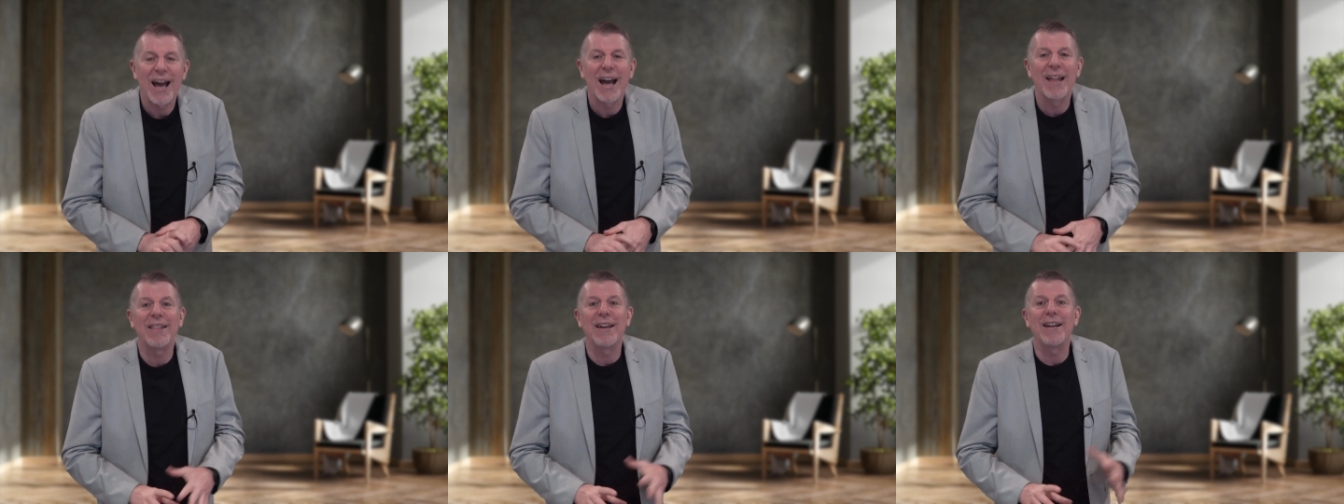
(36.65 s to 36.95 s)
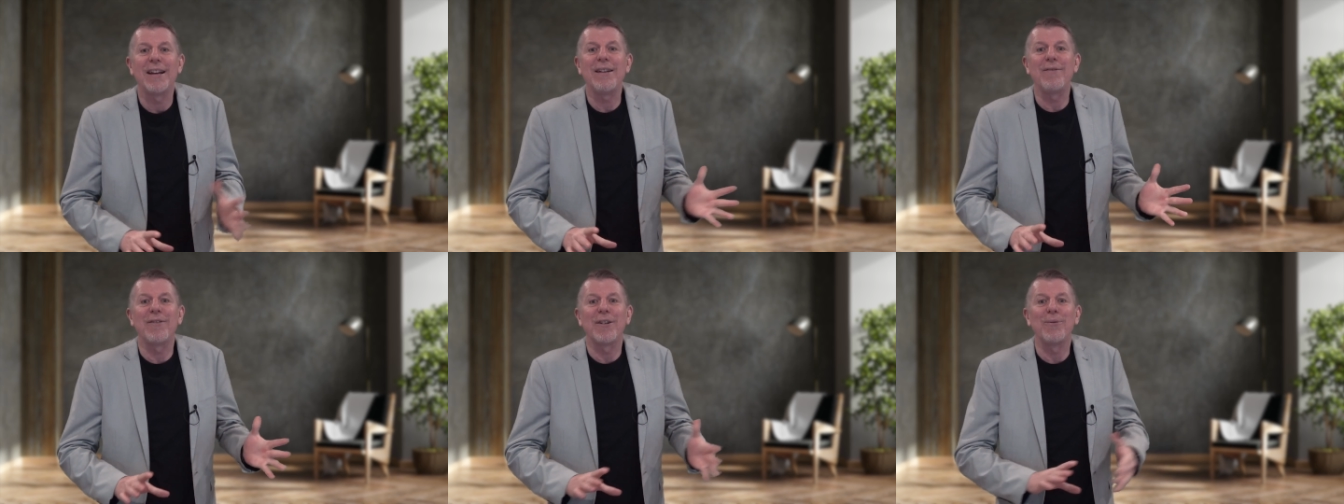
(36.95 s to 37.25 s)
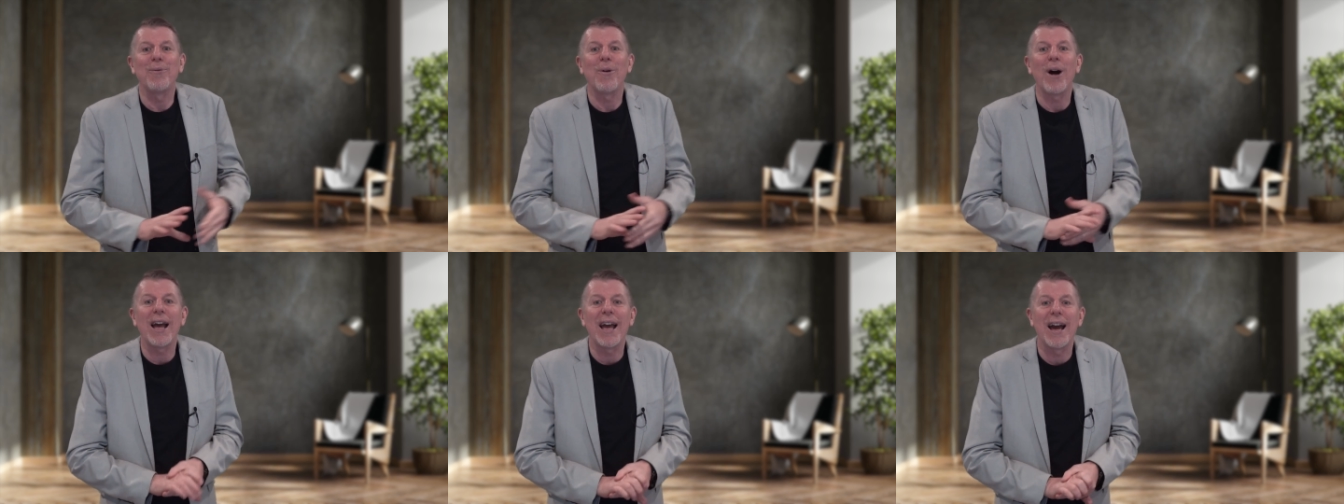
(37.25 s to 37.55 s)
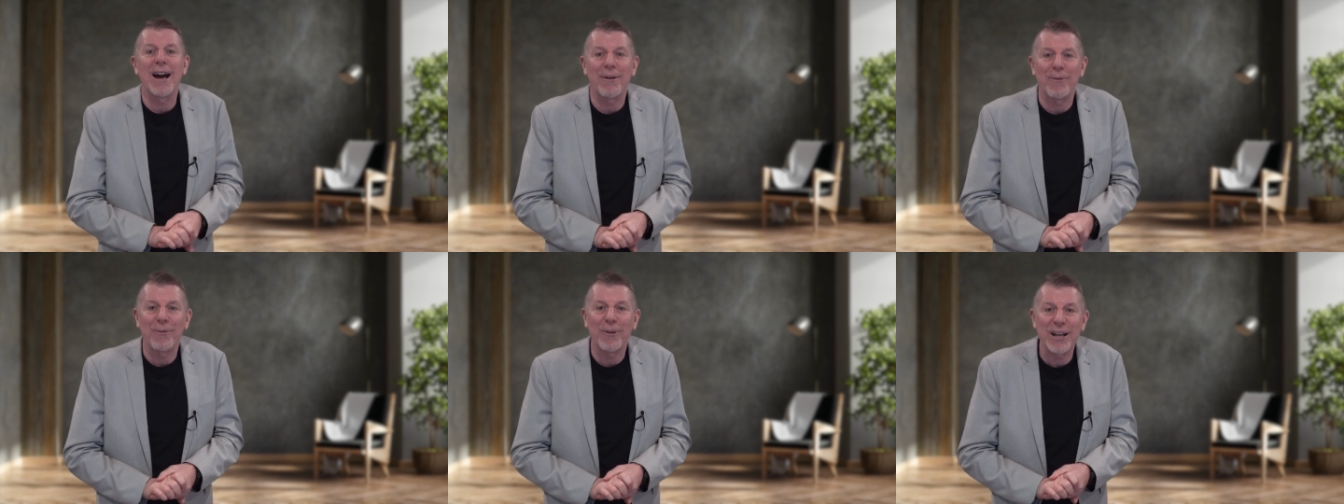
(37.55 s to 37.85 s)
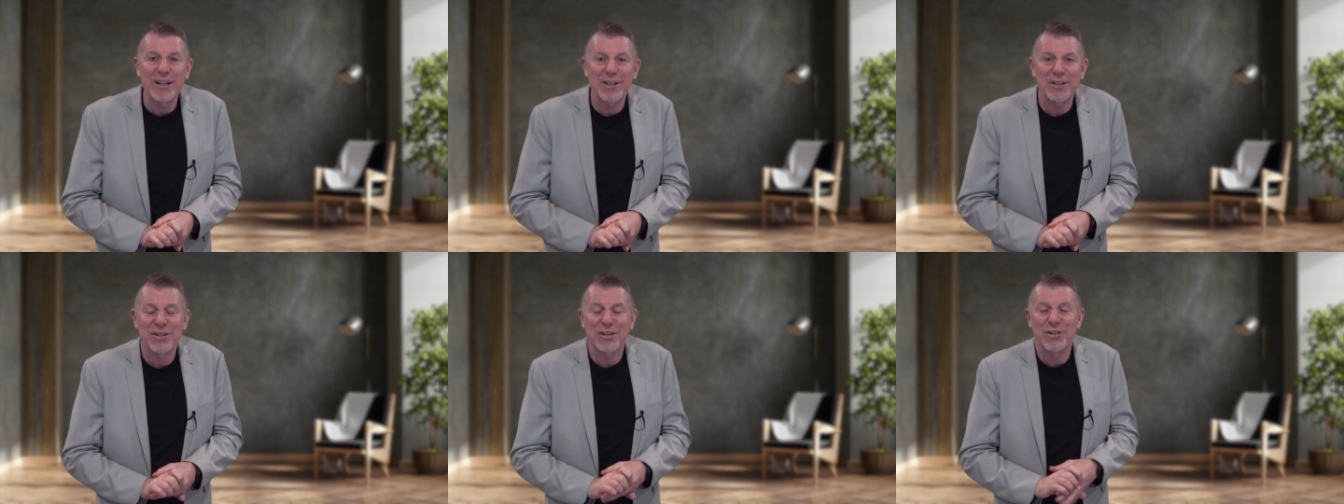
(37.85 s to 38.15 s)
and then even way out
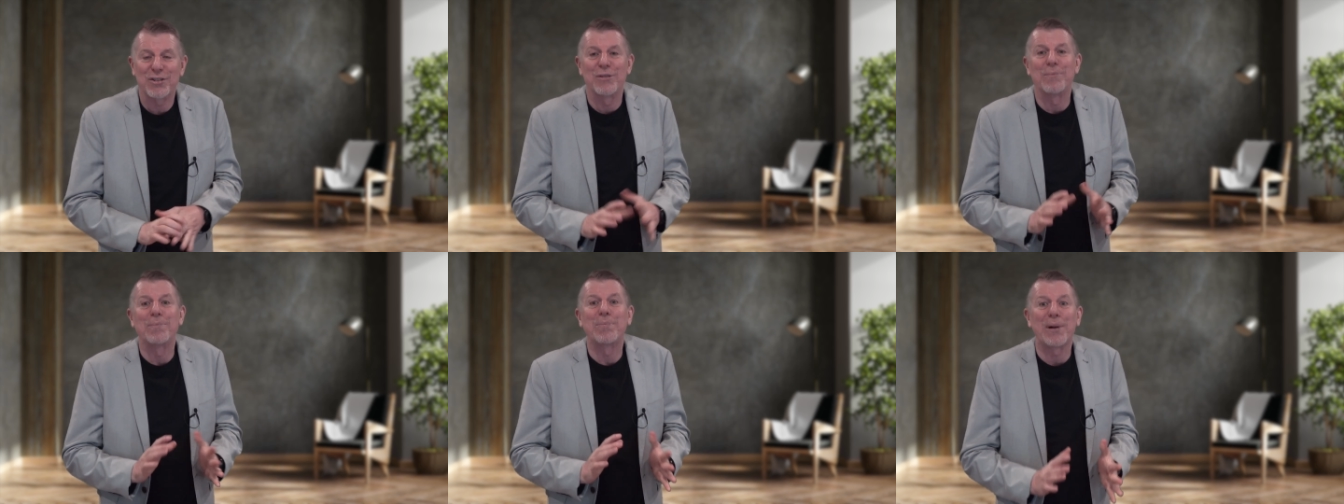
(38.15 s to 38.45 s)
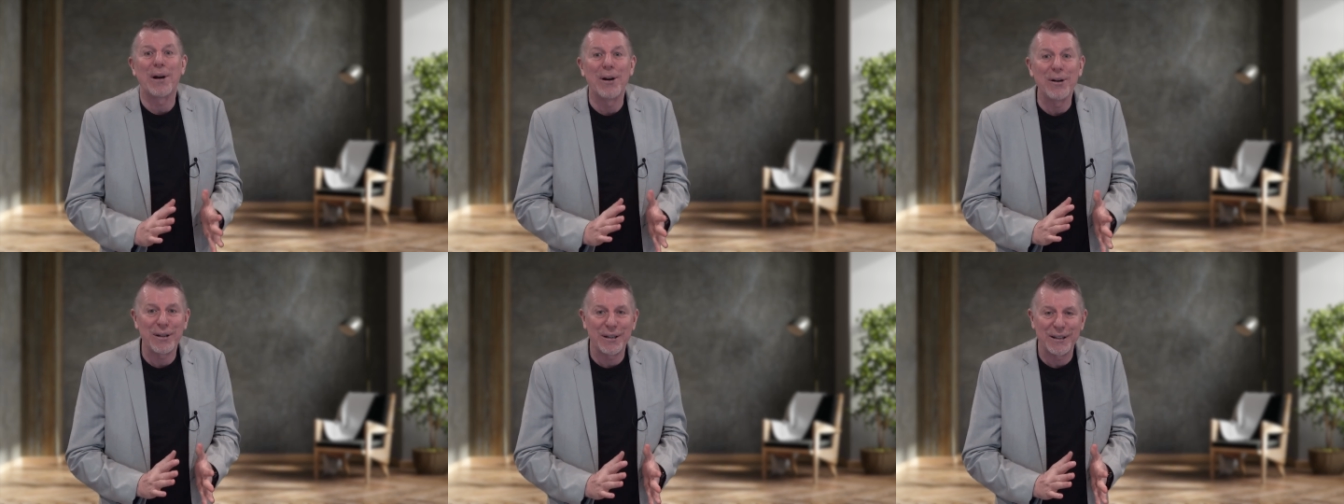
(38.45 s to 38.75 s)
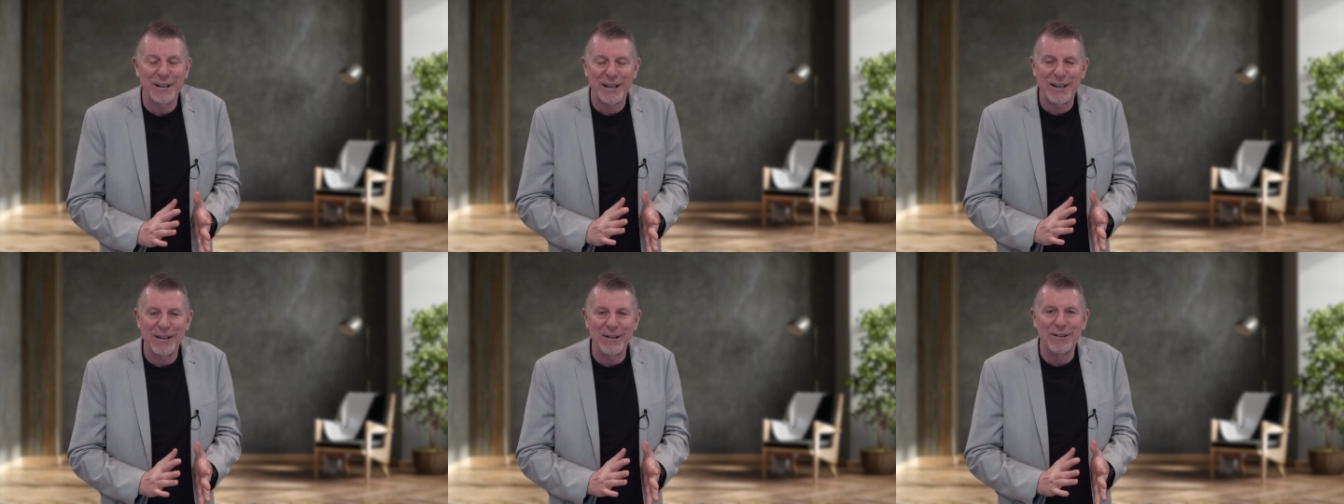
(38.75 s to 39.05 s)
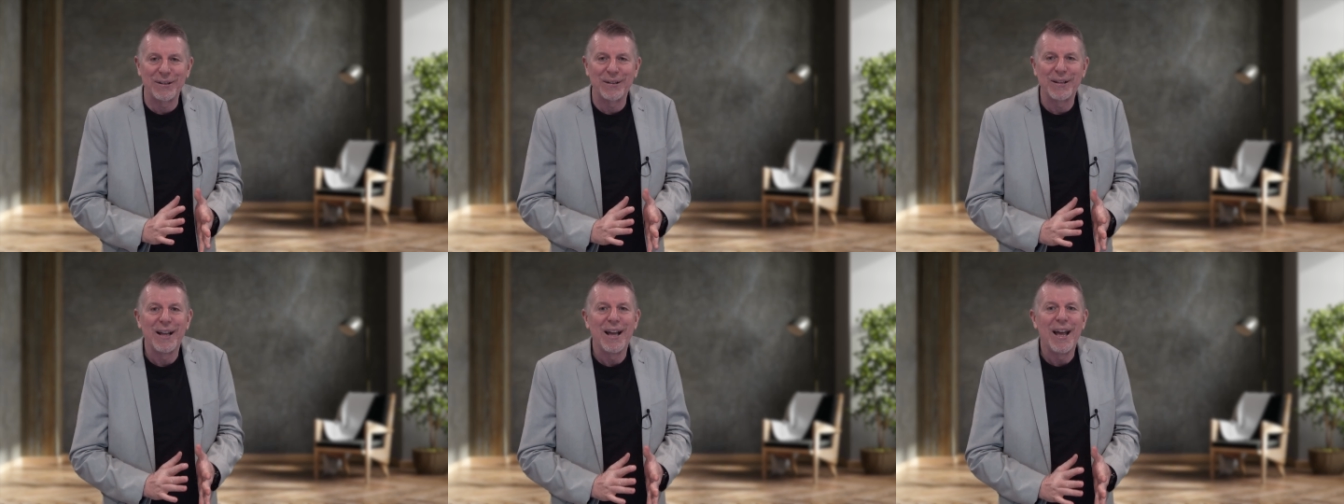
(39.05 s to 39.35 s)
west to Broken Hill.